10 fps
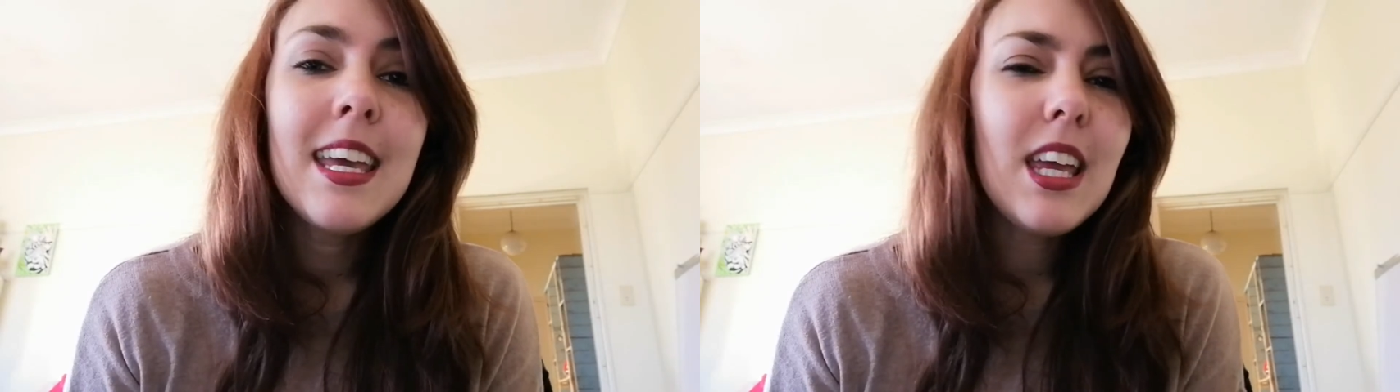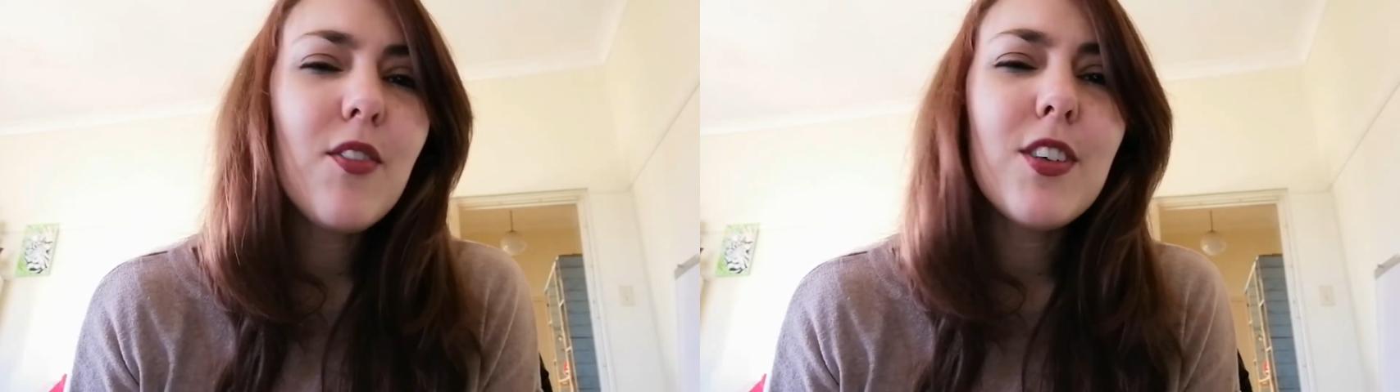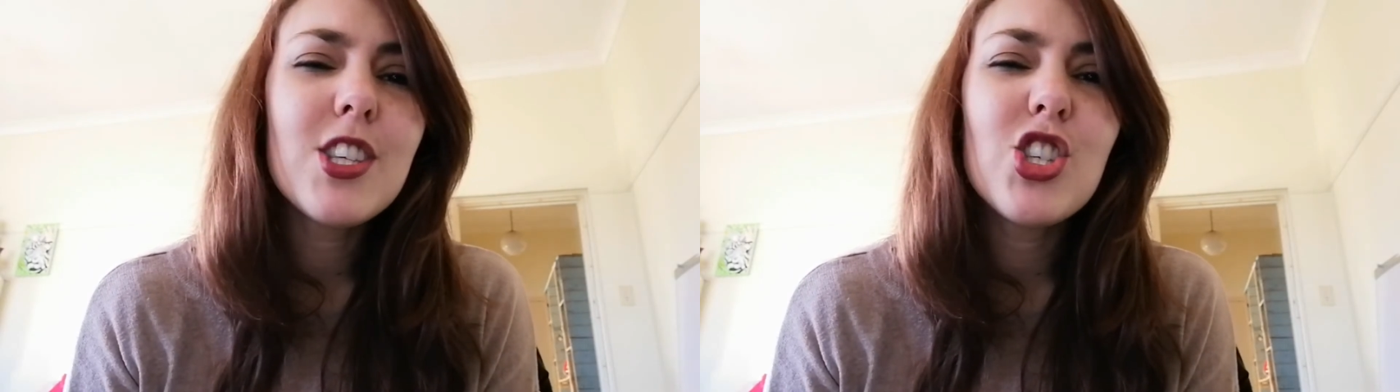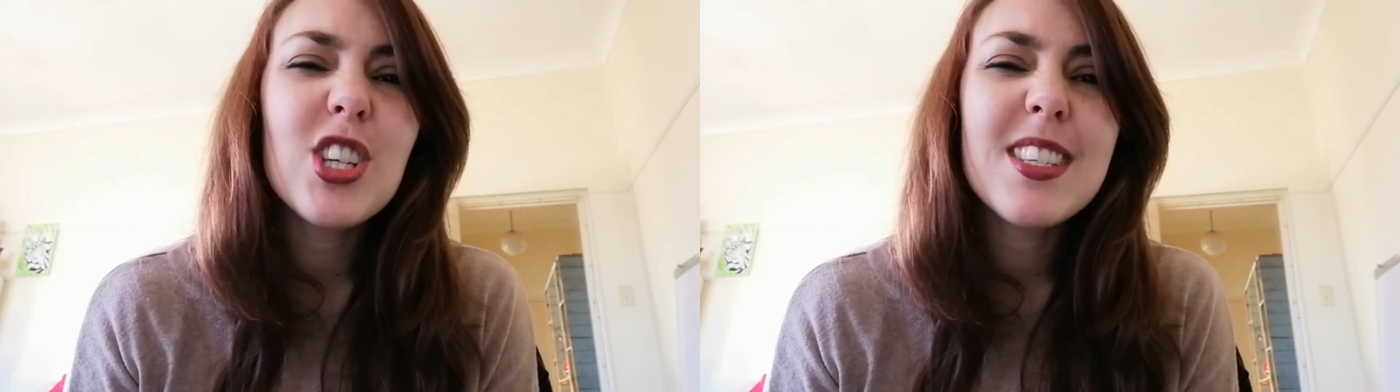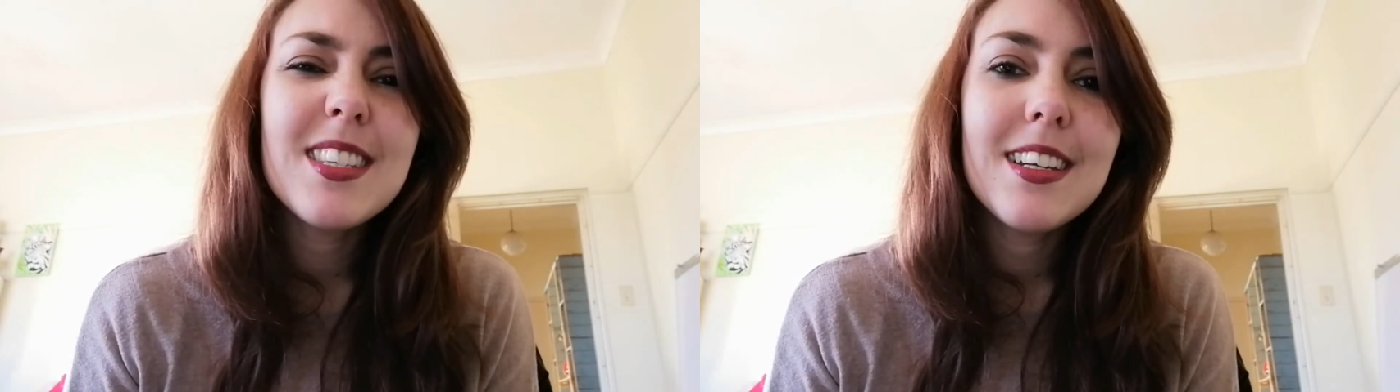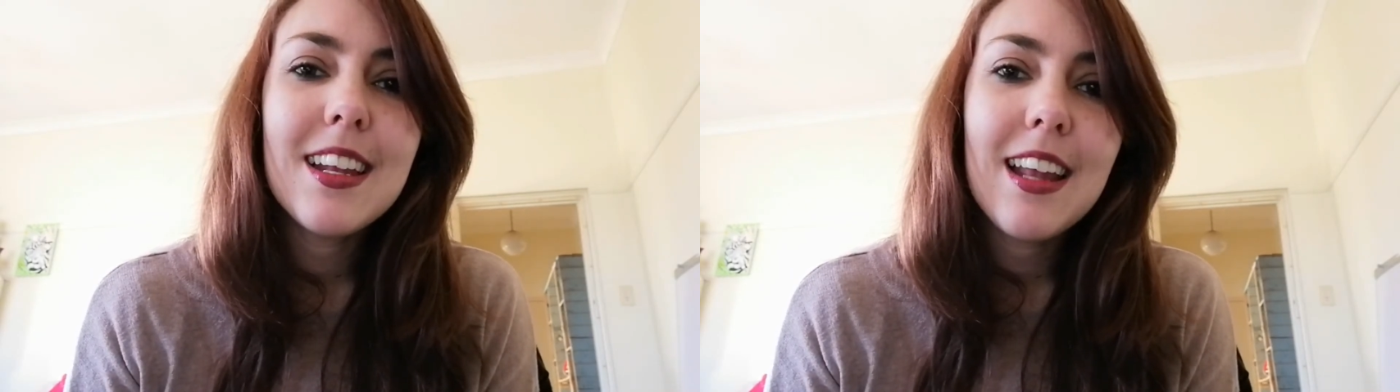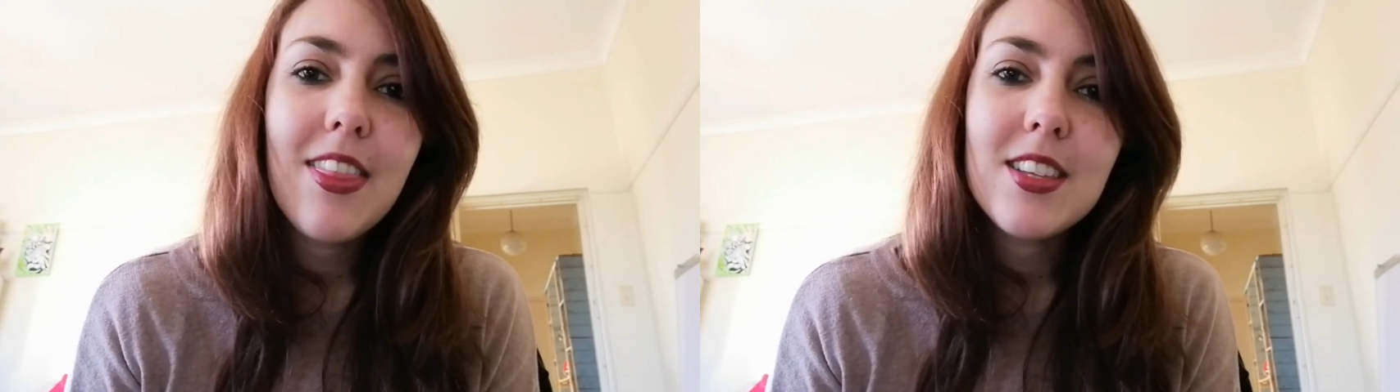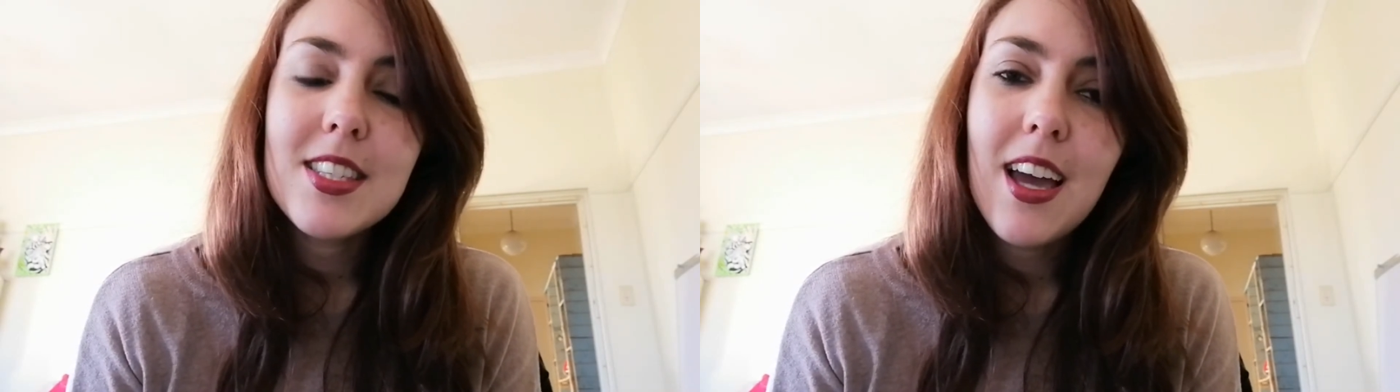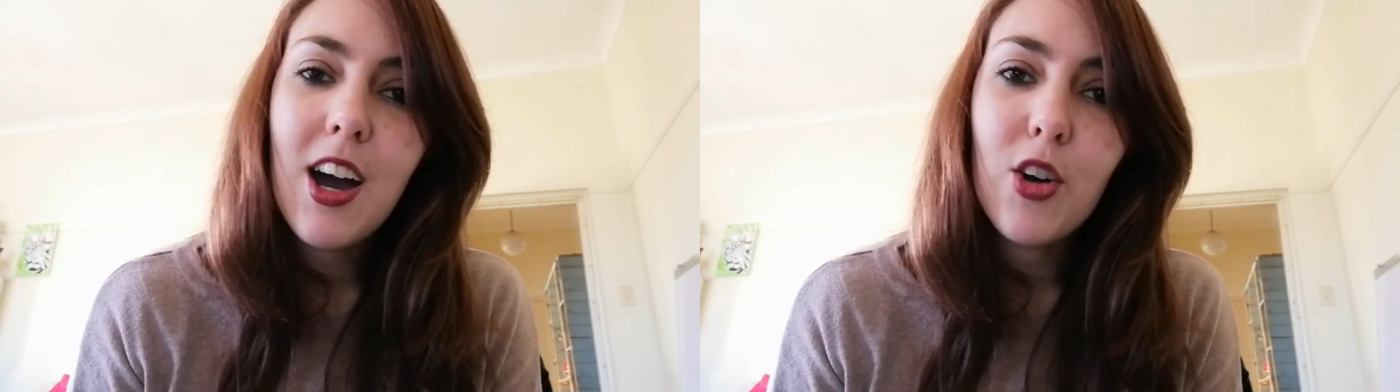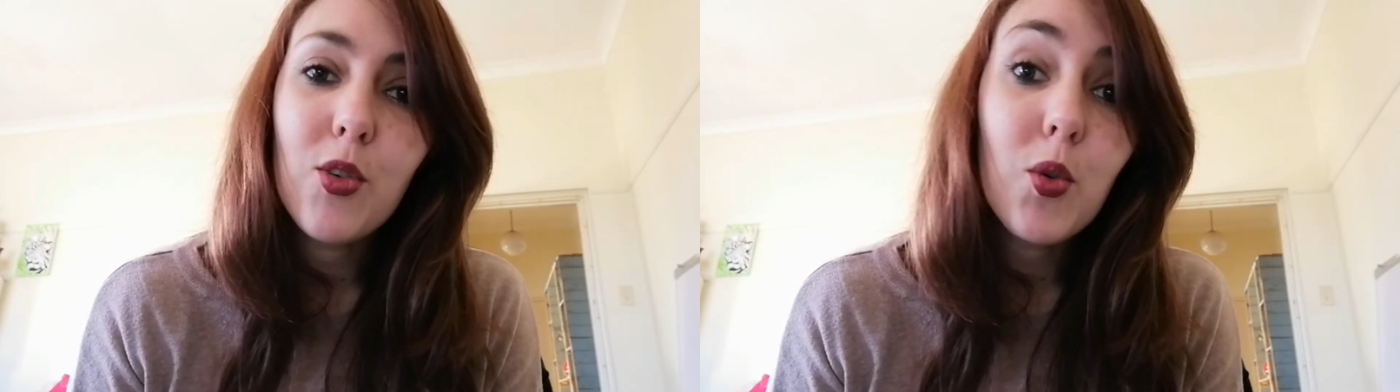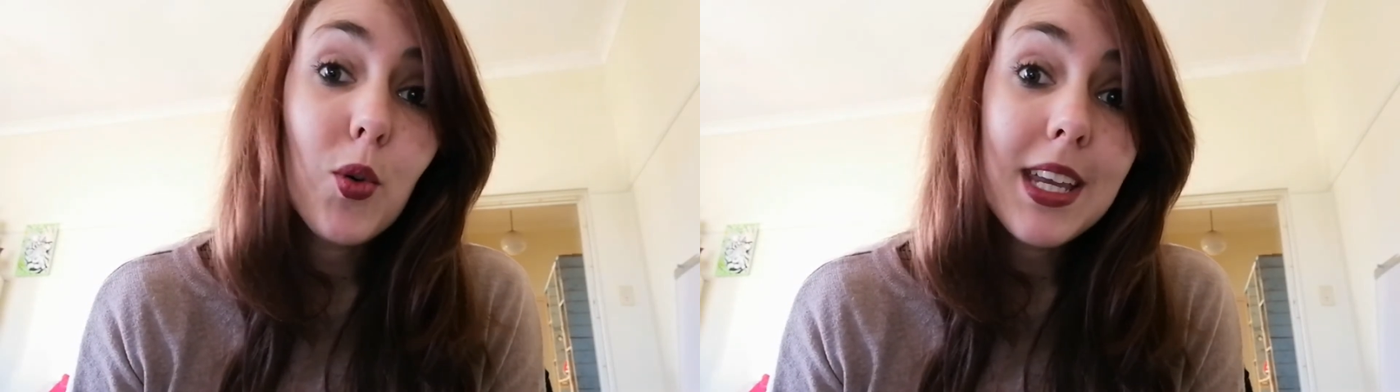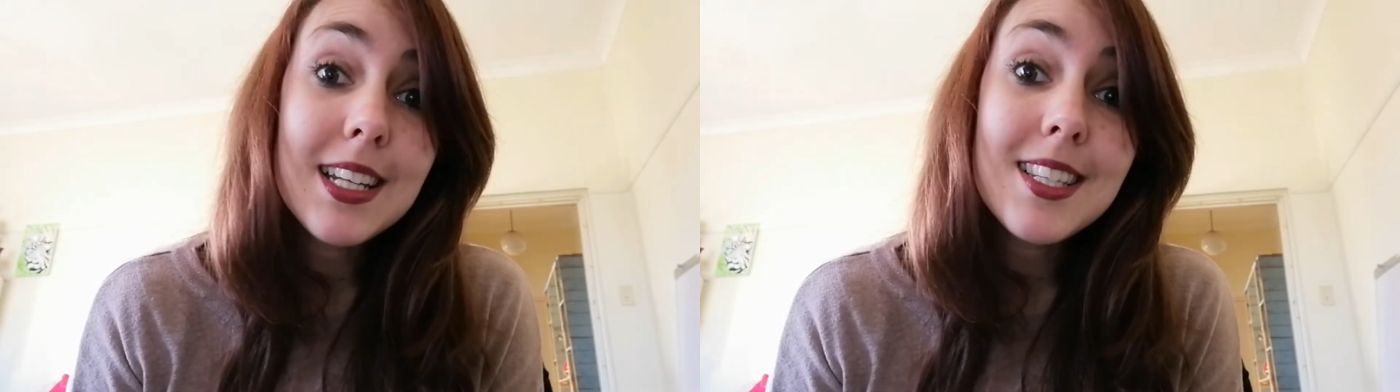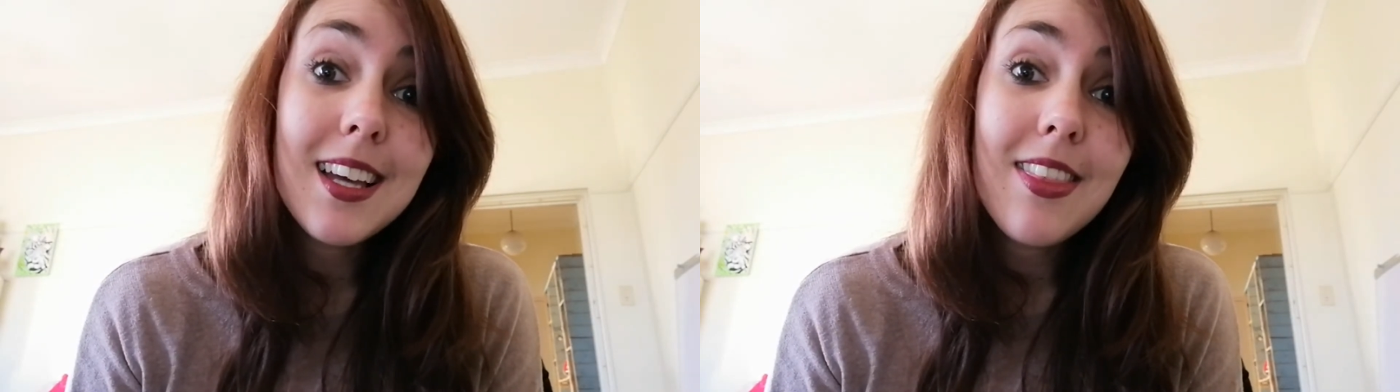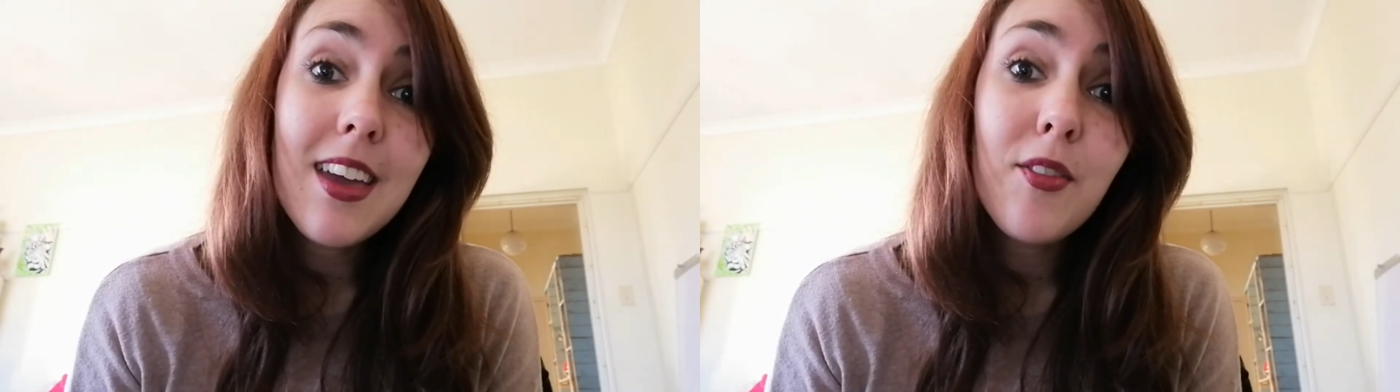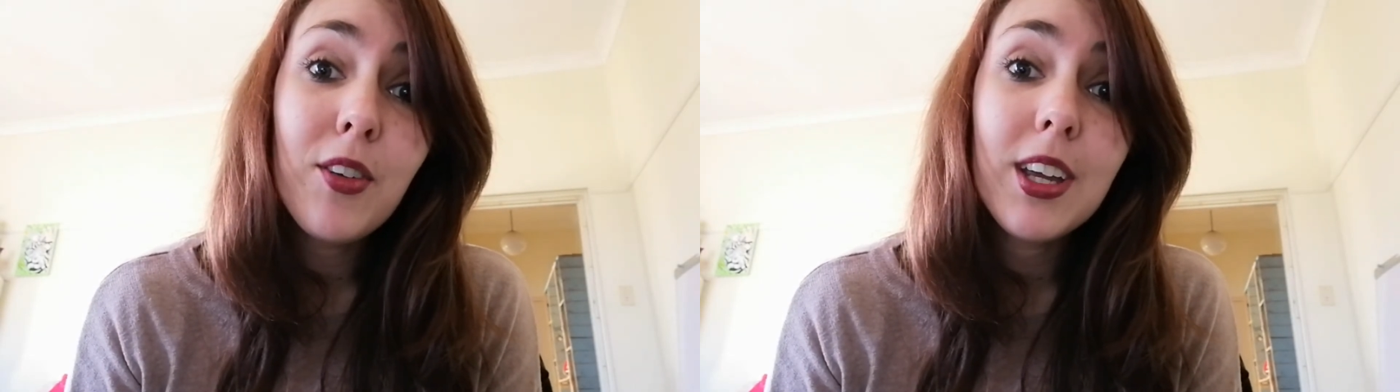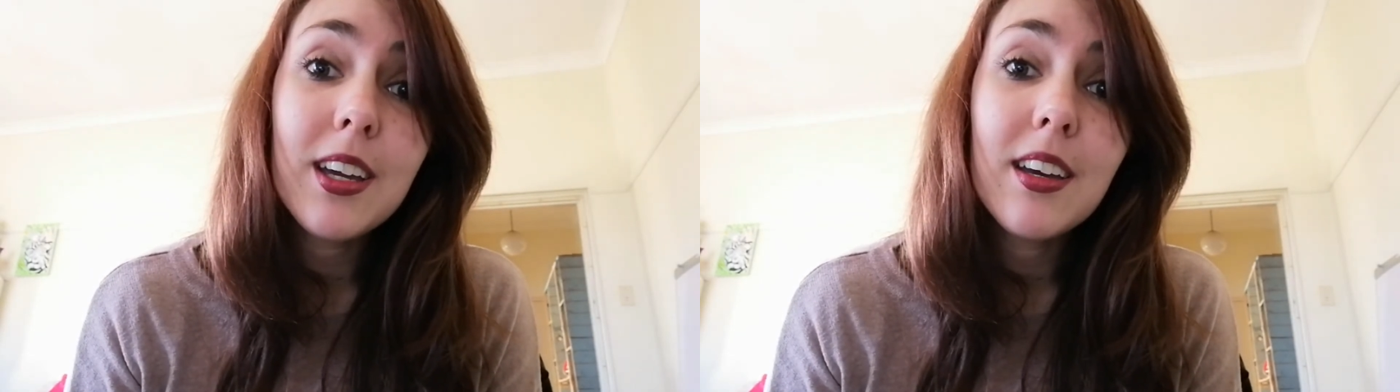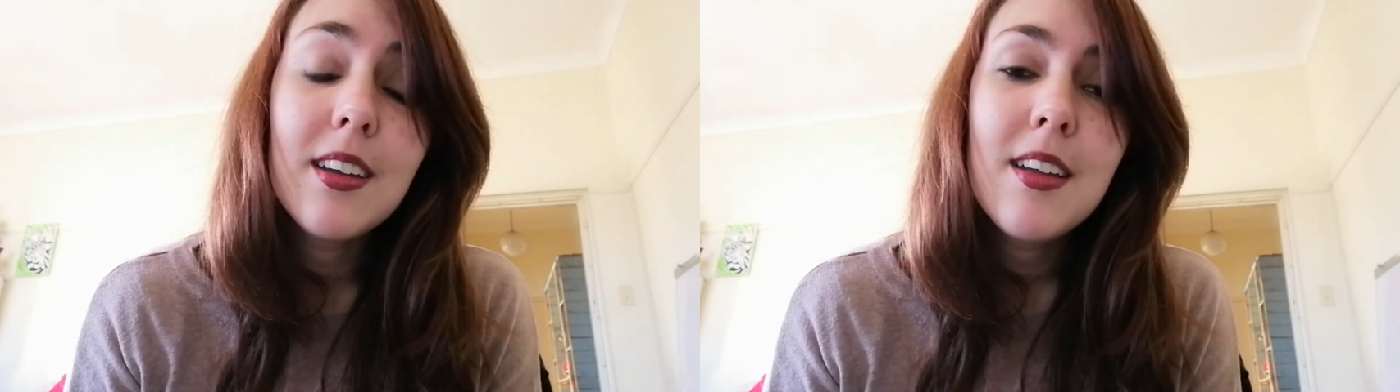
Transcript: if it's just in another town or in South Africa.